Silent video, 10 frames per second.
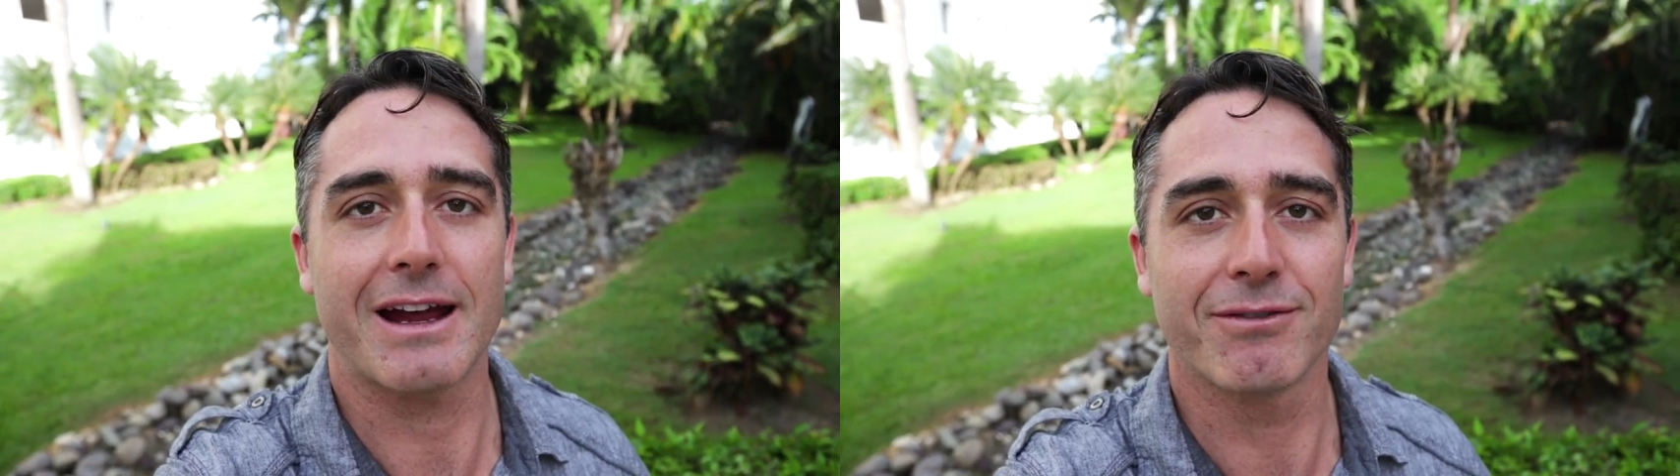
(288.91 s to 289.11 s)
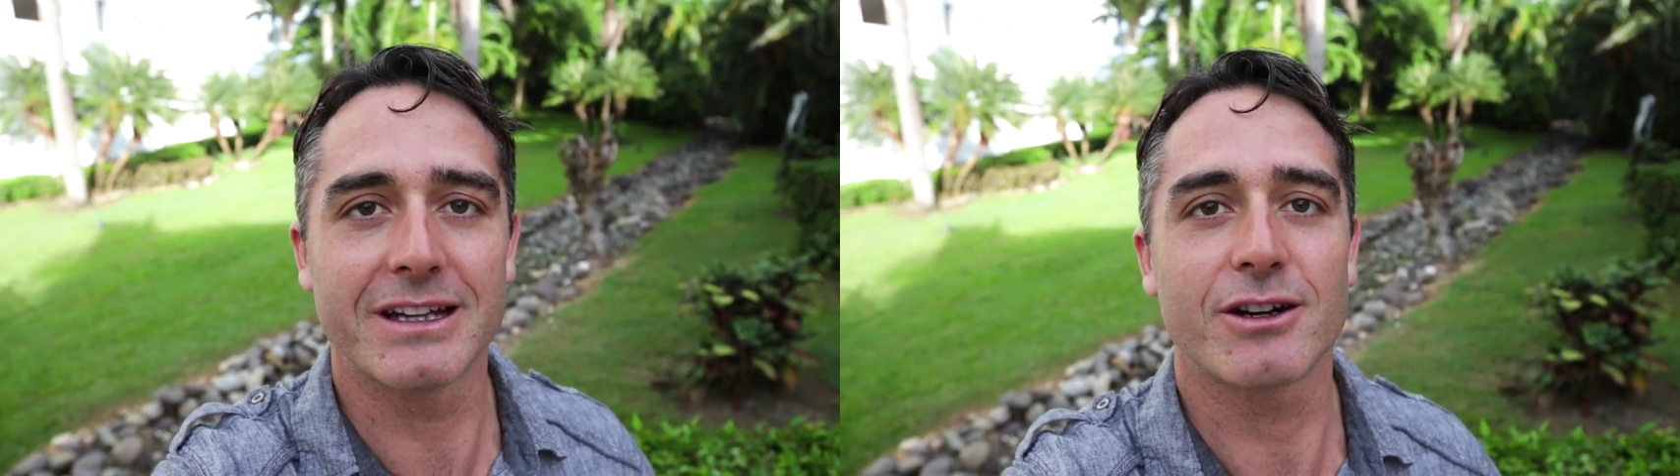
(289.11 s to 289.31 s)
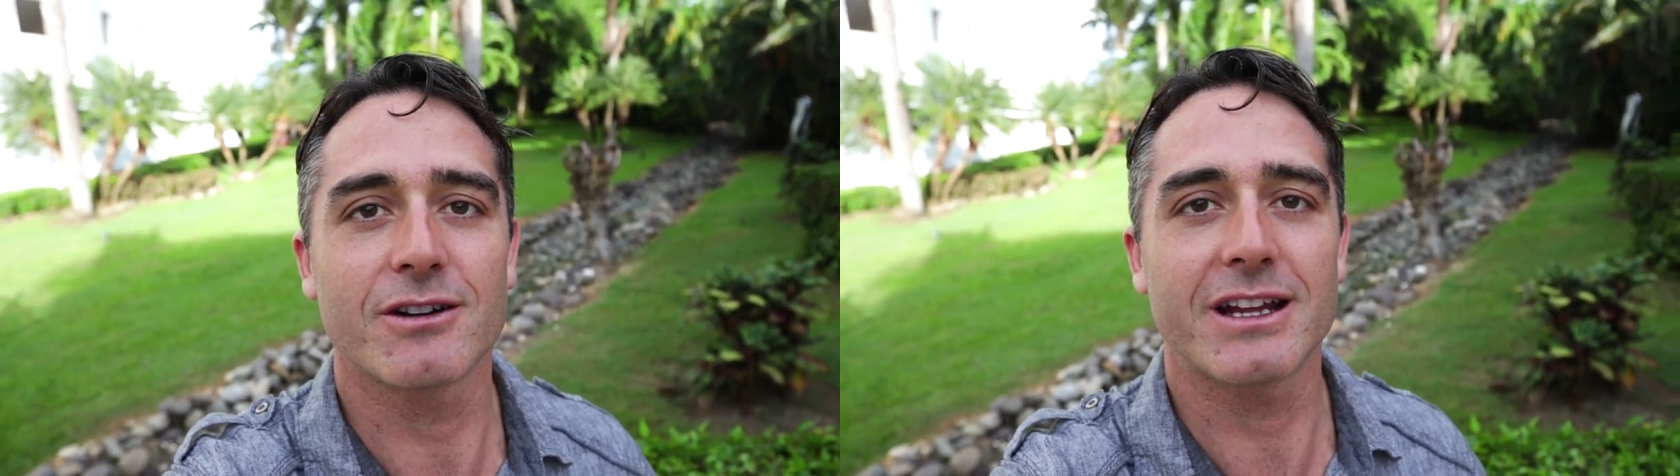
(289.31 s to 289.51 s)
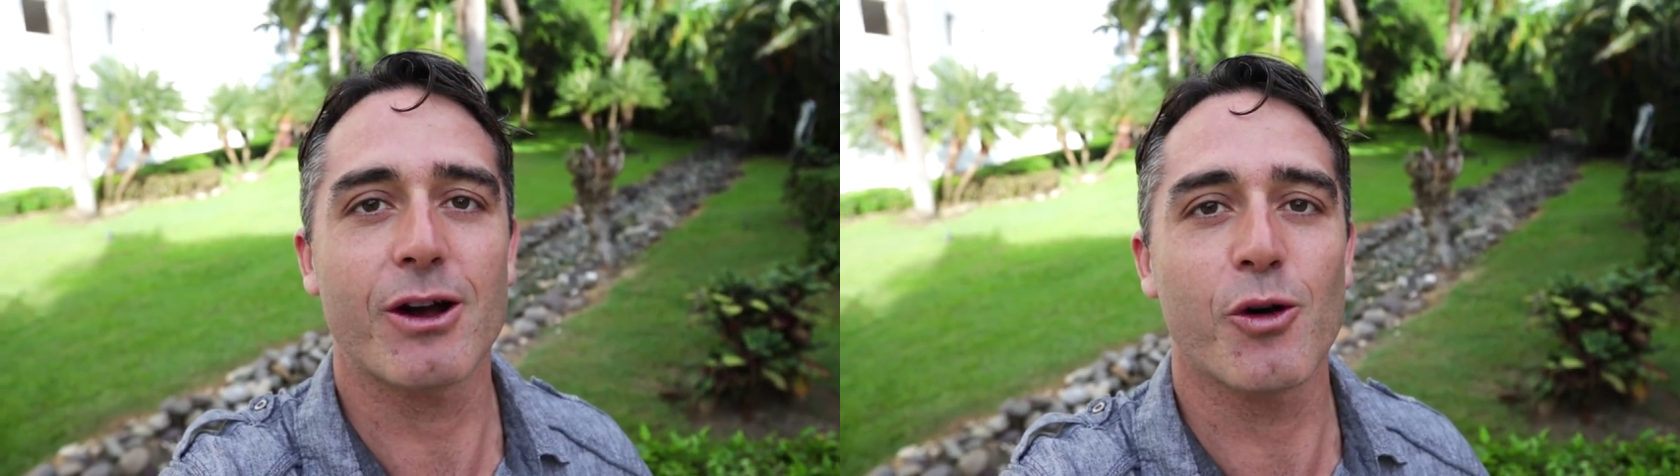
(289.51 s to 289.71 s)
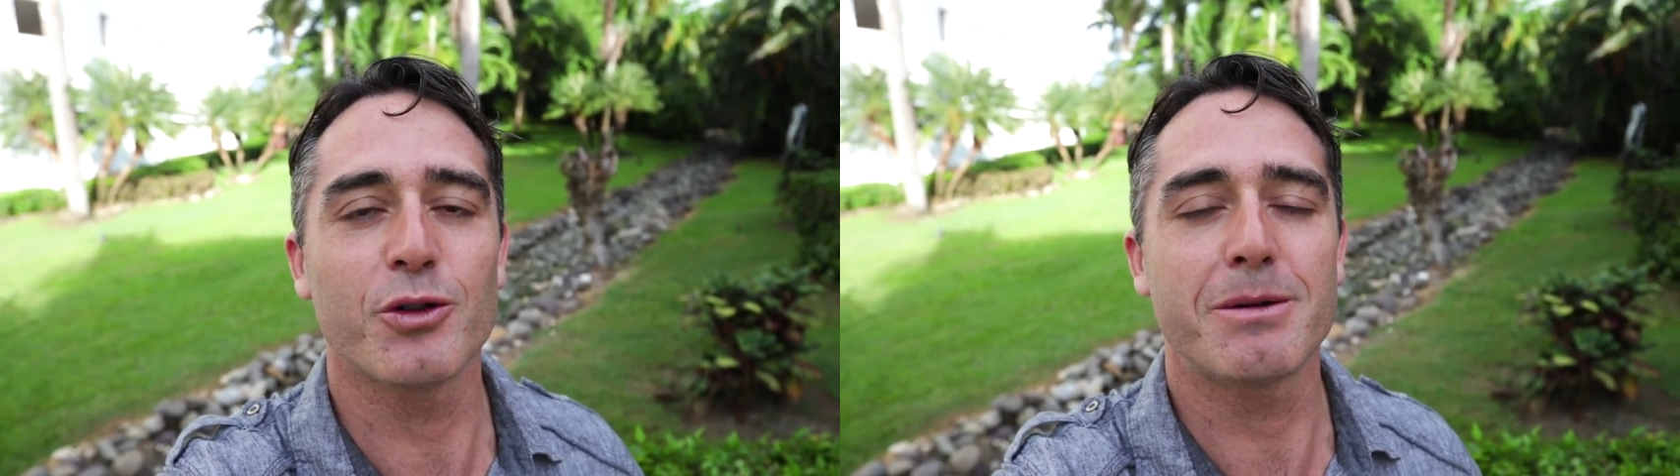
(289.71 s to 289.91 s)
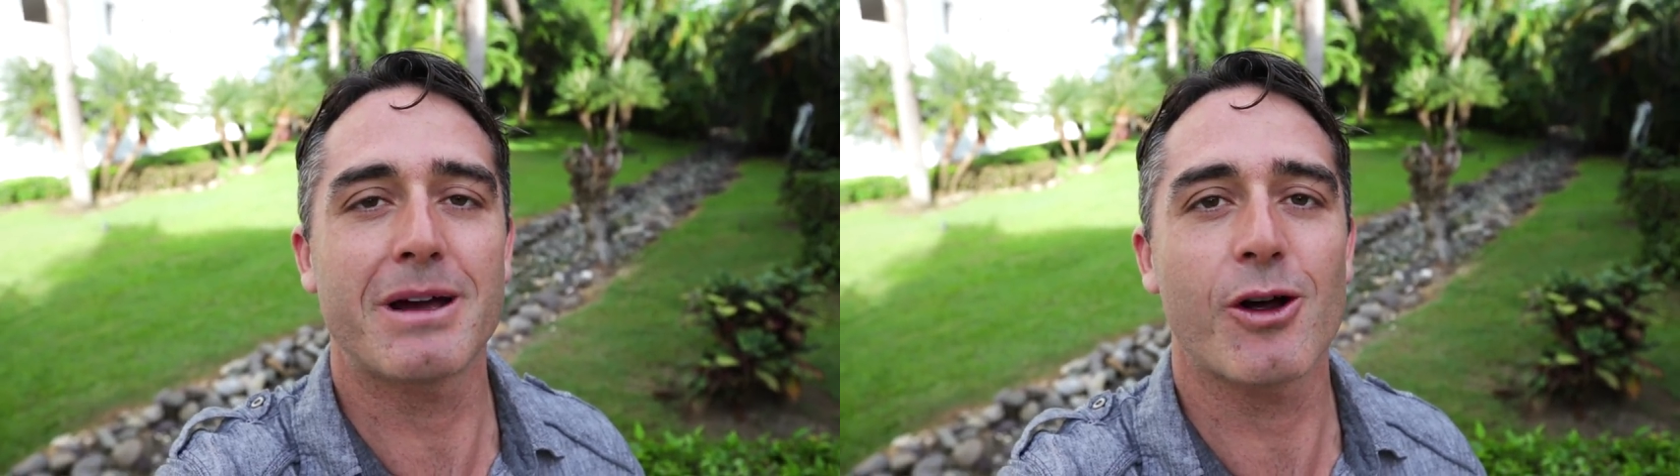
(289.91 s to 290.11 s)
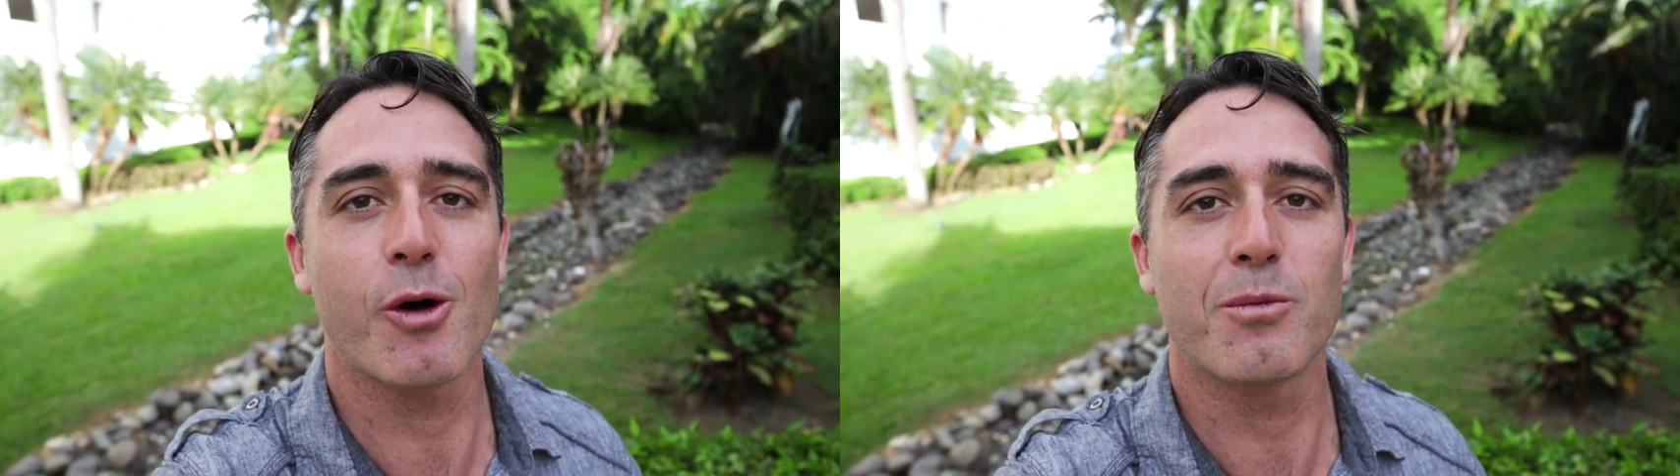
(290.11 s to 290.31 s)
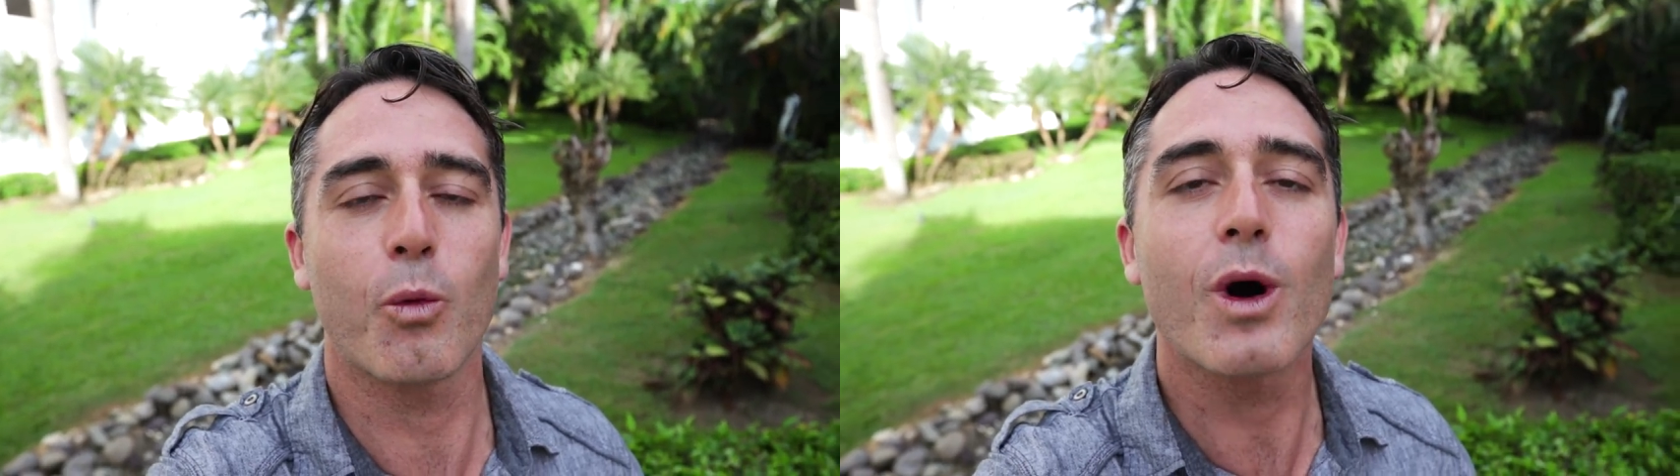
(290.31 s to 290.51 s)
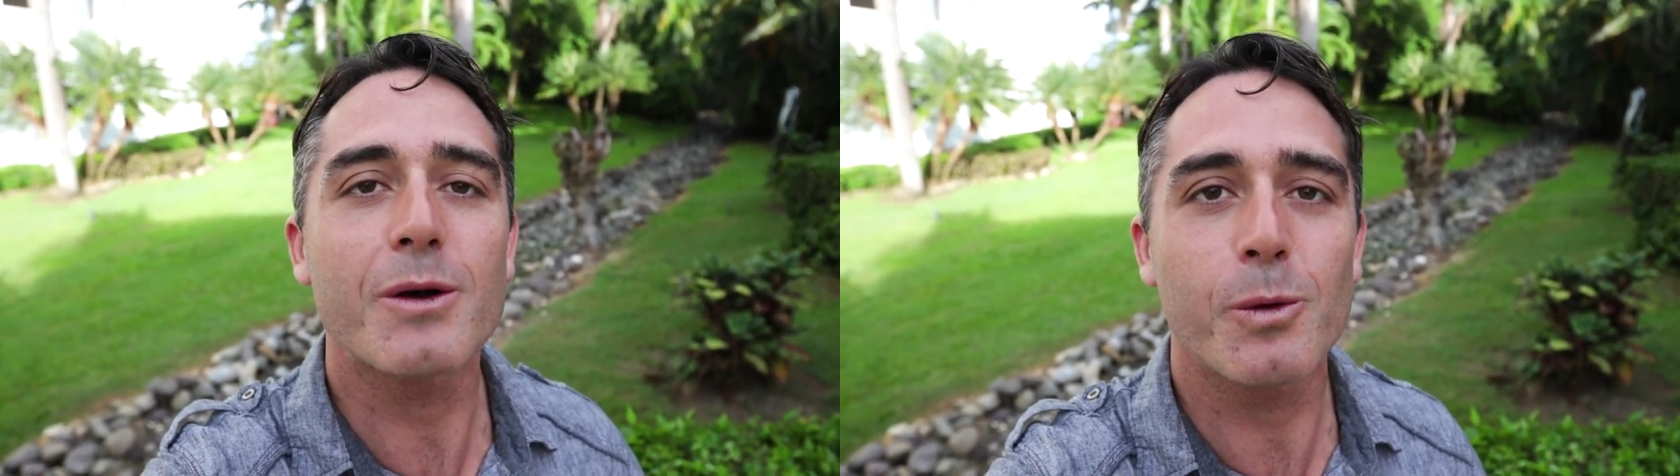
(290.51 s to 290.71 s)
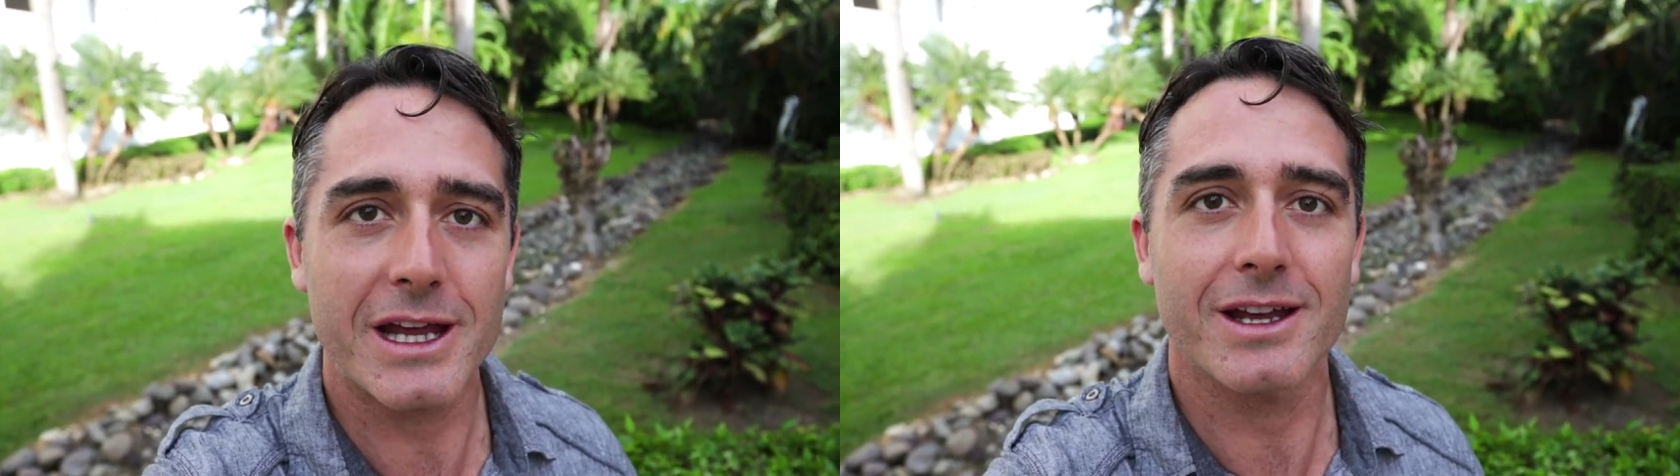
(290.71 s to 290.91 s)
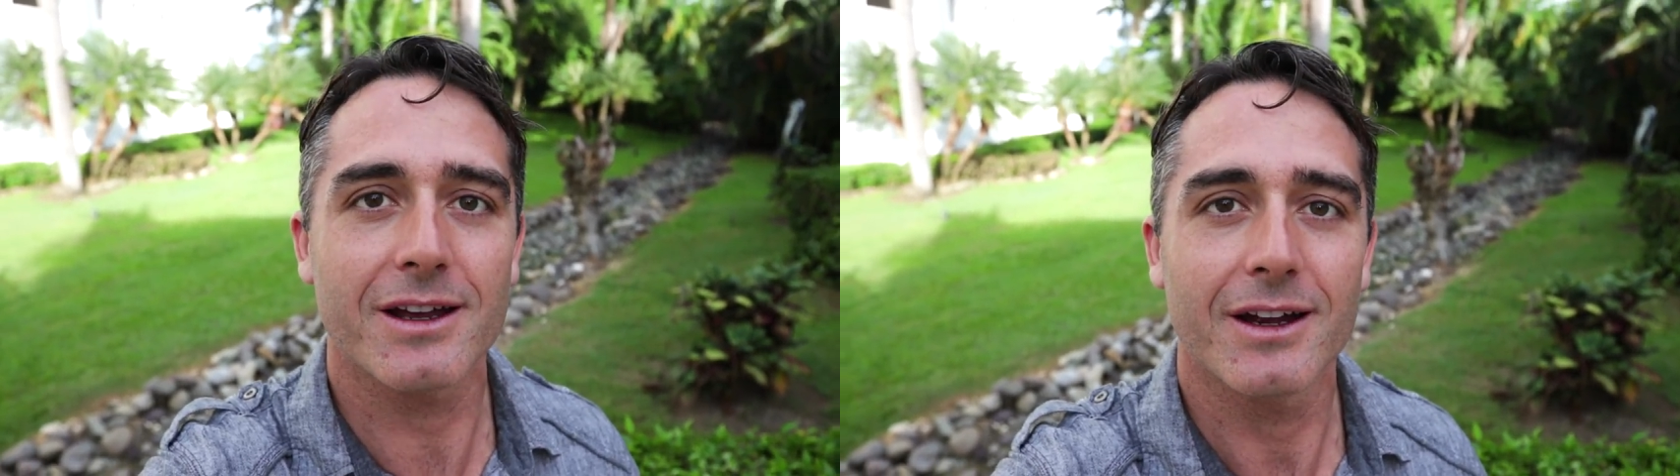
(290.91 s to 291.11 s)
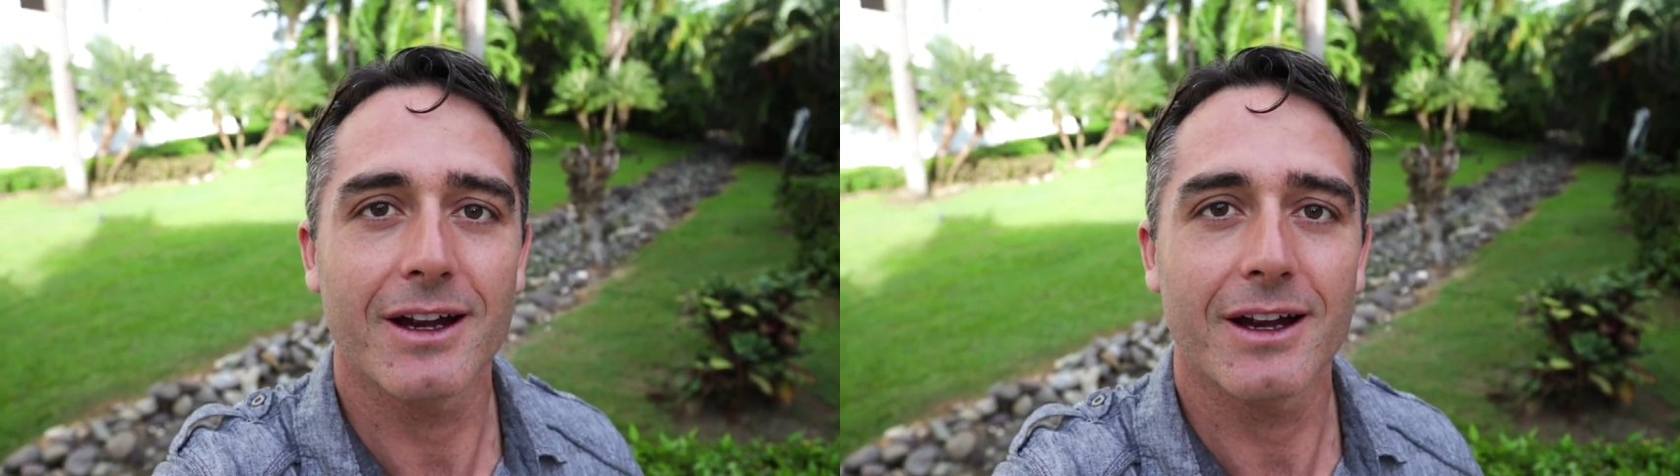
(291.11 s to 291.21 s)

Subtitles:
I've literally only been home 1 week,